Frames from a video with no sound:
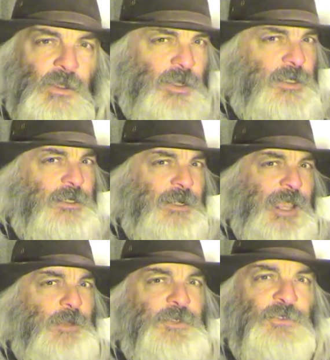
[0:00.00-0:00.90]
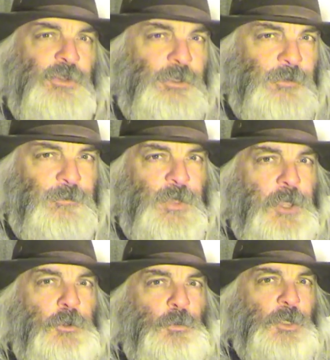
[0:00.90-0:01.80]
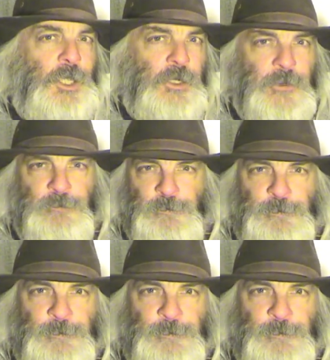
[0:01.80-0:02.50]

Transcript: on Amazon? I don't get it.